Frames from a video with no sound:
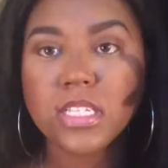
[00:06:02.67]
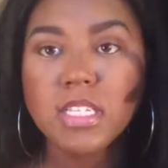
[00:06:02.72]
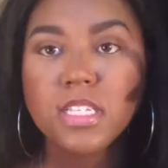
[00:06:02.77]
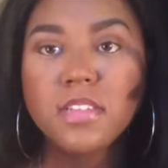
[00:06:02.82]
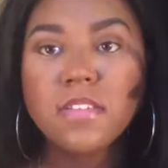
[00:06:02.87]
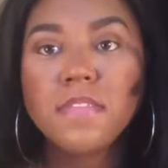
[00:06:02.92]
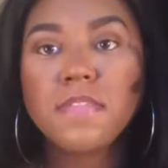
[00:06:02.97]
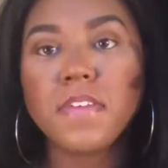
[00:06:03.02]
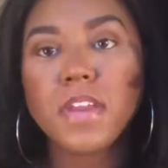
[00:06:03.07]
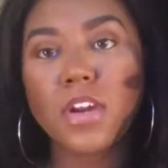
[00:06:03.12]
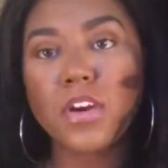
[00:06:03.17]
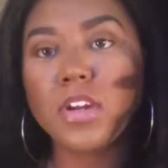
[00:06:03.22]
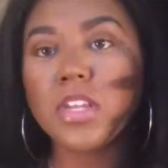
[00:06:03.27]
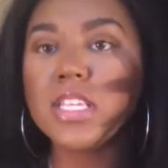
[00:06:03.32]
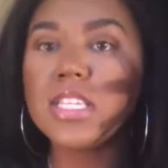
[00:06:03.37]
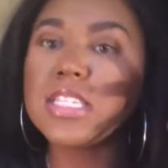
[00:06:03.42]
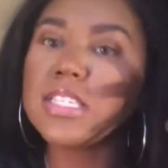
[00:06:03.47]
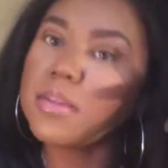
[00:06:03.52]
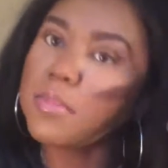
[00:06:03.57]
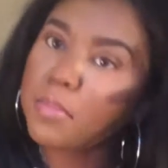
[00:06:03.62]
is a very
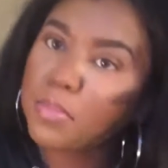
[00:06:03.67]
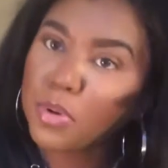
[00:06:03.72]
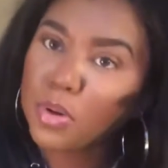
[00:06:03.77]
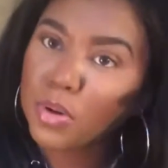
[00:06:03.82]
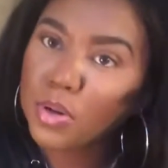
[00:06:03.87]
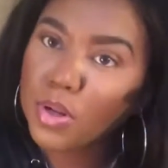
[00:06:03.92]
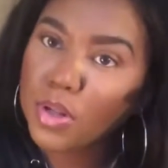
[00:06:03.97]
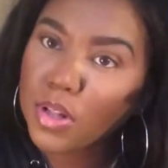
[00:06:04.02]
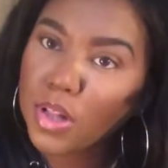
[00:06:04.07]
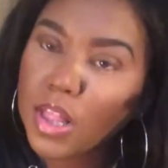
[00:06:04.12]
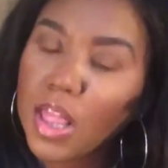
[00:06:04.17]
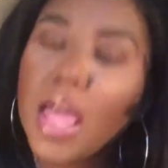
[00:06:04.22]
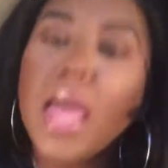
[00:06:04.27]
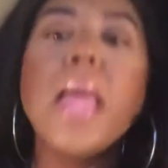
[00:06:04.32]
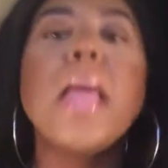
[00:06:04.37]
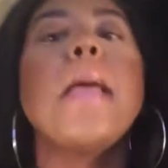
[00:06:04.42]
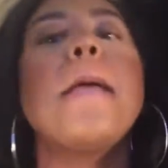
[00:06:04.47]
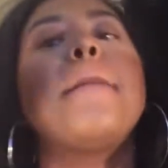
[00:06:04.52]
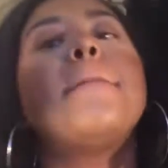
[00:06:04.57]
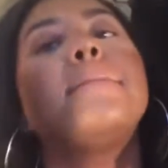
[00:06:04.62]
simple
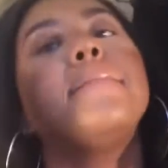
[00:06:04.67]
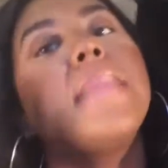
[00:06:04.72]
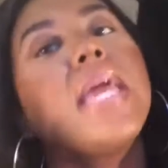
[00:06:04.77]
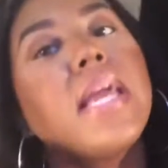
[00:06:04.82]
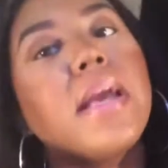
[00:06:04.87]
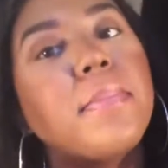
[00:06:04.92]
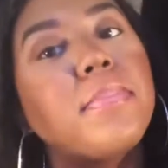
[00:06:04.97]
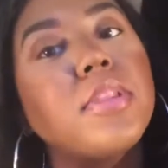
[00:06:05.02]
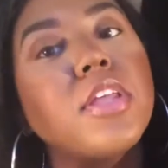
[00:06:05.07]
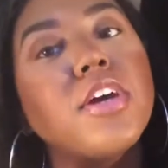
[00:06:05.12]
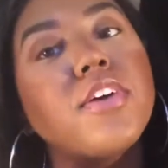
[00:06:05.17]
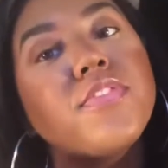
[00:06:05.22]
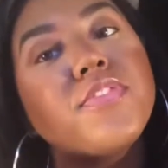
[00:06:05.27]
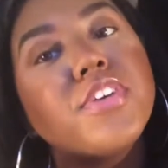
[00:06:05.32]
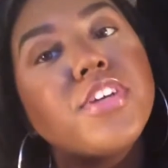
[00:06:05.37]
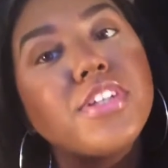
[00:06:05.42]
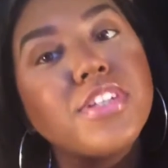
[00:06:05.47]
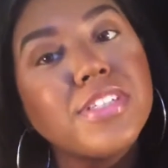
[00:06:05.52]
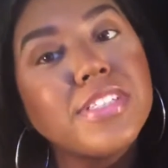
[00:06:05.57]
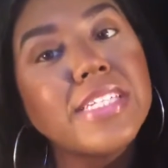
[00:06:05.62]
makeup look for
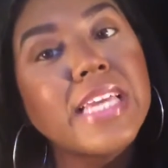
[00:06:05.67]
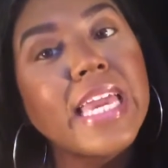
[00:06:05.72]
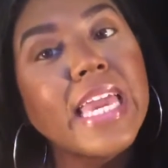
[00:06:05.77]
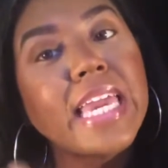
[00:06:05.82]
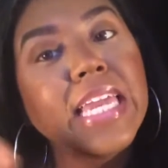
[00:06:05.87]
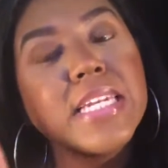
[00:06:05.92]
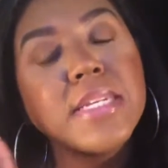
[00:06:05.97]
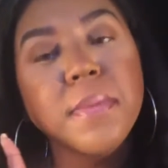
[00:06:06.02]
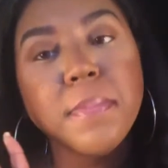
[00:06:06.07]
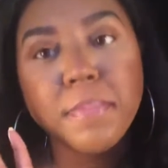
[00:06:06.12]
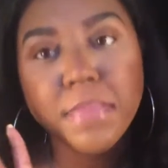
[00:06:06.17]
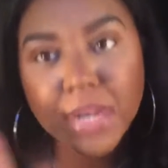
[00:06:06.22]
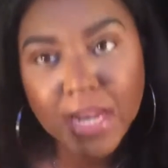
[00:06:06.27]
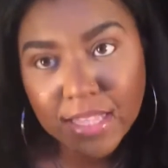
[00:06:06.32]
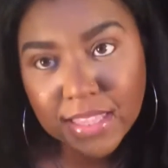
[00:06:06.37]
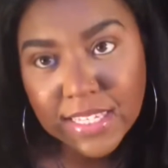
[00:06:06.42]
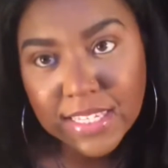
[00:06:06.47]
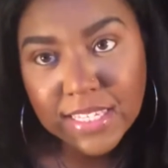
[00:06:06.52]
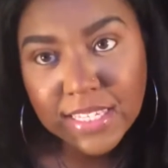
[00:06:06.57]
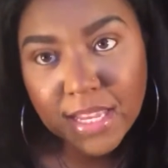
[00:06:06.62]
your date, but
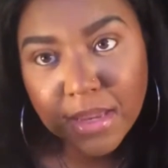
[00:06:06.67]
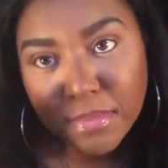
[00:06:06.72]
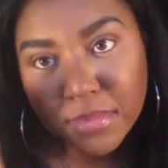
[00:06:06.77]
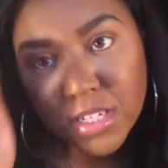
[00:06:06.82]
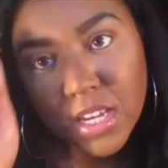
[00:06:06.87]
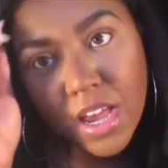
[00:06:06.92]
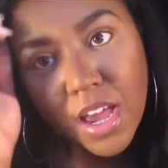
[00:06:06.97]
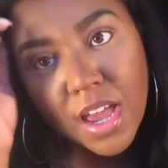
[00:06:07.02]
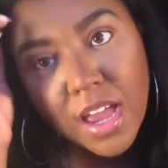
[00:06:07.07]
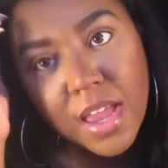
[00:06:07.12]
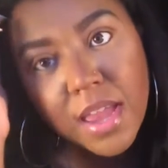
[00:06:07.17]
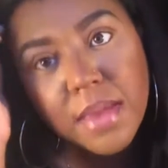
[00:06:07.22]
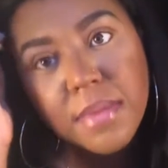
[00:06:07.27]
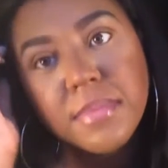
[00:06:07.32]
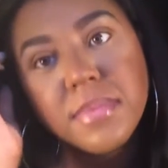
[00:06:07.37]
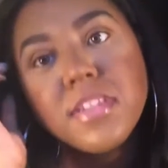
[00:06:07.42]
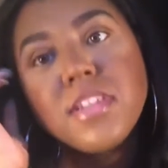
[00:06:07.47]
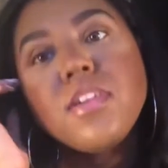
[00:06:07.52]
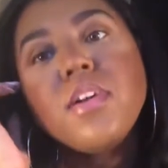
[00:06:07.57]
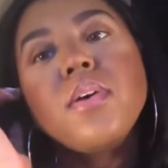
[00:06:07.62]
at the same time,
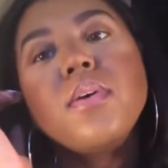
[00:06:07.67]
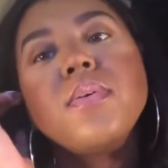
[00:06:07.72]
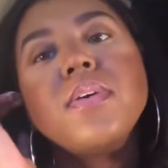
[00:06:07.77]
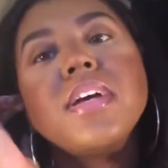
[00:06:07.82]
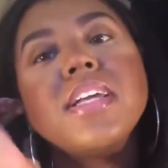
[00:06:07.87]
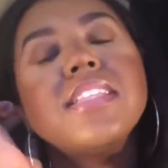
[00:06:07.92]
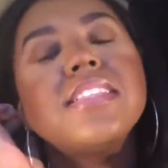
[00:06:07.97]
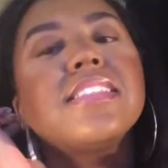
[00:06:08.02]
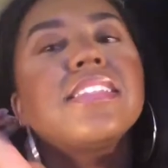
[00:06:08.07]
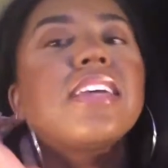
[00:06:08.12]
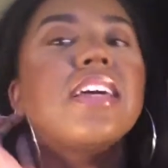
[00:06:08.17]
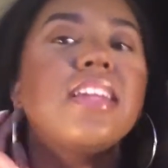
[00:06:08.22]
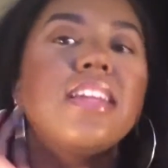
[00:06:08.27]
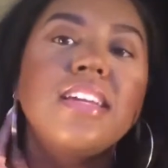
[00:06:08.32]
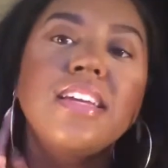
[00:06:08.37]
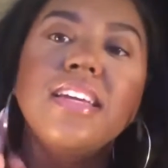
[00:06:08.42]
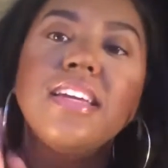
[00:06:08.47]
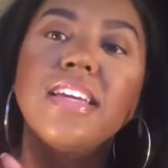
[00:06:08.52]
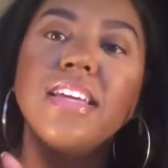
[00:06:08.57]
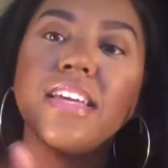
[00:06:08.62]
you know, it's gonna
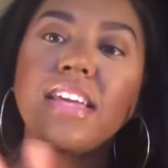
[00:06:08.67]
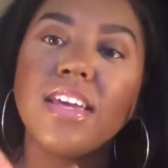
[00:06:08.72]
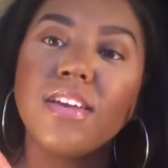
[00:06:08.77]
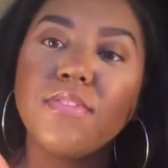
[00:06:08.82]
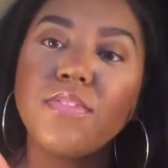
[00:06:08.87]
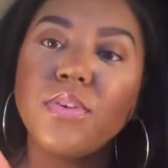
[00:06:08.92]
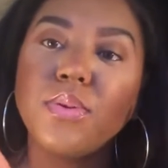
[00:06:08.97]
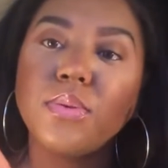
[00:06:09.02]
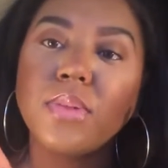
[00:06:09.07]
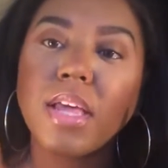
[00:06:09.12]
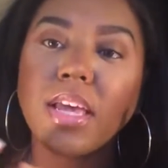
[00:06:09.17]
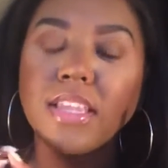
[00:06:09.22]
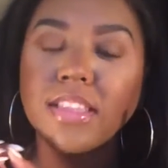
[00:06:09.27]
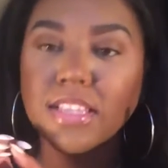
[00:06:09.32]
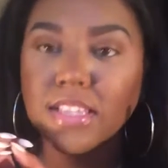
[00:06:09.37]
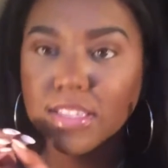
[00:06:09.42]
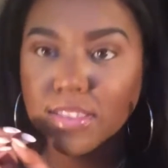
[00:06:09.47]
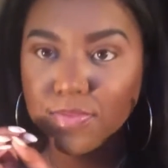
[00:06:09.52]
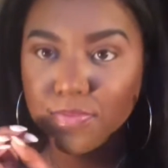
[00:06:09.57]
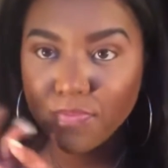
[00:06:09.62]
give you like
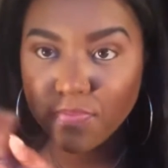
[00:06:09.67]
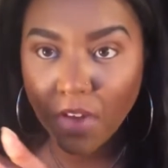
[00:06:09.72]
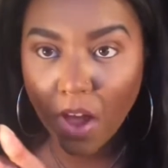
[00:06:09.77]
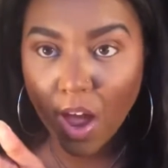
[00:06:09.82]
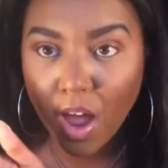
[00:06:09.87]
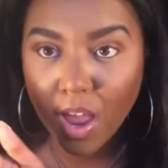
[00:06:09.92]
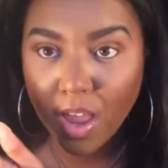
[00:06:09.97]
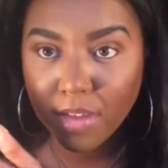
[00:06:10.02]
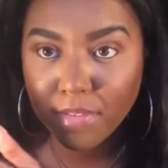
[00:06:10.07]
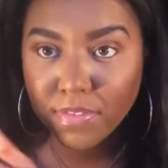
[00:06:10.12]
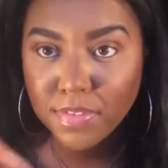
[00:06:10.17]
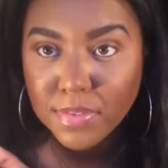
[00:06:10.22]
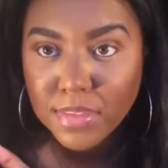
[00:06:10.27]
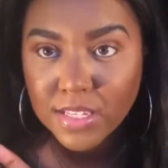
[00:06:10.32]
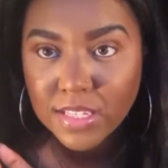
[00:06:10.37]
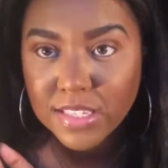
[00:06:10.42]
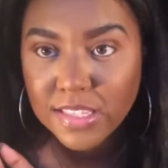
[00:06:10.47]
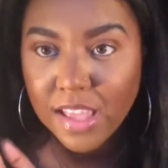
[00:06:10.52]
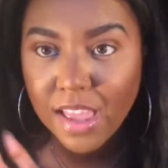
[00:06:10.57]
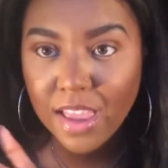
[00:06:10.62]
this vibe,
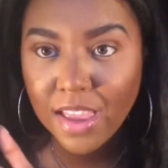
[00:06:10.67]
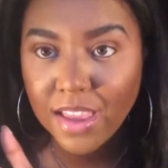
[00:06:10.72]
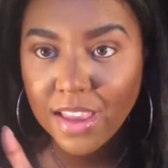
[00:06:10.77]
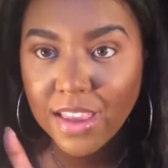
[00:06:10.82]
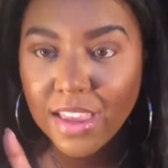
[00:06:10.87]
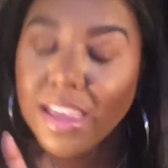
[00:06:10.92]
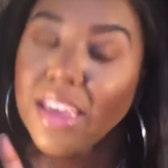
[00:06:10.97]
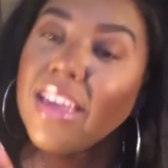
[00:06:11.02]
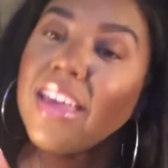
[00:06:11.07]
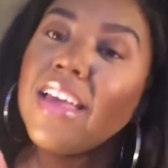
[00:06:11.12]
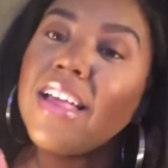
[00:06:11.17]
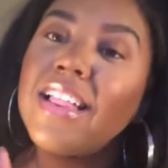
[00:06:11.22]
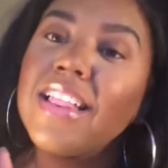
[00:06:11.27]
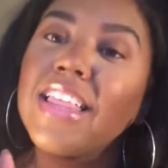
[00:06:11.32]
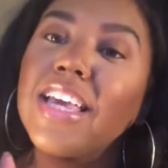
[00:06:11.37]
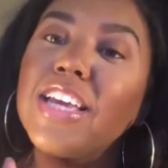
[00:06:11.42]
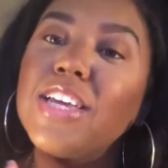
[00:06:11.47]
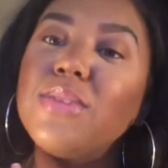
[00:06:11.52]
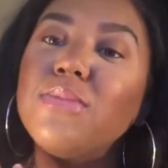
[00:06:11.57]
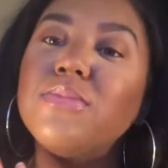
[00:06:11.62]
this like
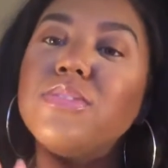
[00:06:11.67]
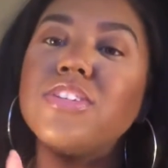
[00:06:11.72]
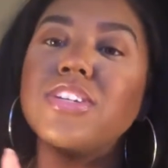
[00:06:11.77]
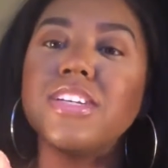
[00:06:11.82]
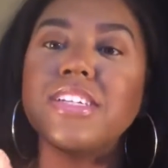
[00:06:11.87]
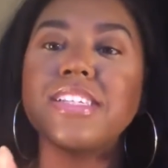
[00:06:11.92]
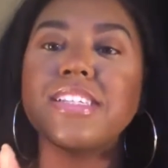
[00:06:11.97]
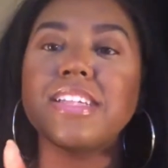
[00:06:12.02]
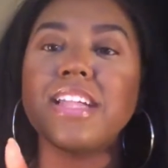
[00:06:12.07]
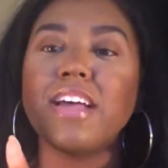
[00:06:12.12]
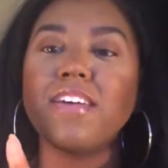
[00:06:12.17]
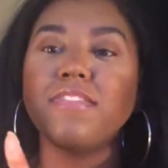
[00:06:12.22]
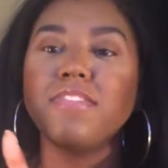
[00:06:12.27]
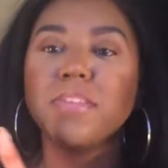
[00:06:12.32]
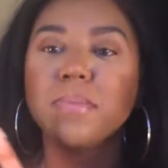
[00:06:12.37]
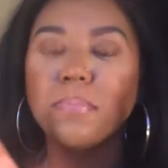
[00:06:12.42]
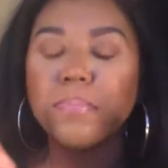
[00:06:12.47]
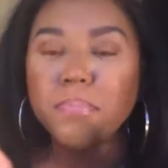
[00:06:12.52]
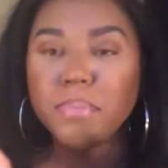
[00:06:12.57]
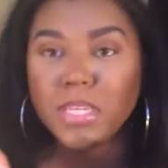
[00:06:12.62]
you just left
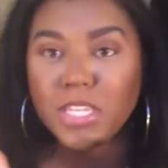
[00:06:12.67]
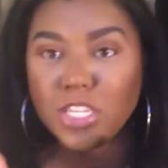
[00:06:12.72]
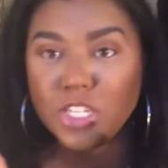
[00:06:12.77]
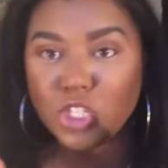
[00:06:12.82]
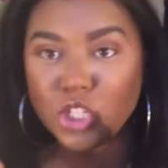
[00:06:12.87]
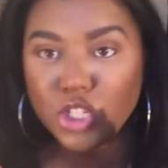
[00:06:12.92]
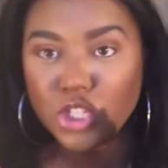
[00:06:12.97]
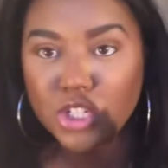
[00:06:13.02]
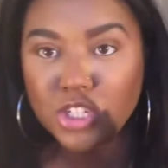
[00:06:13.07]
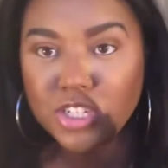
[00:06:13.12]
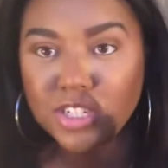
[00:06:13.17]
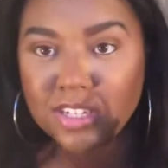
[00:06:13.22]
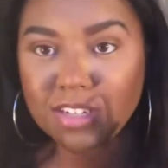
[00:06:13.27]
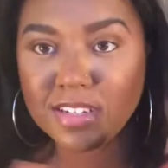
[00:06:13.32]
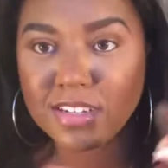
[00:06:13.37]
the beach,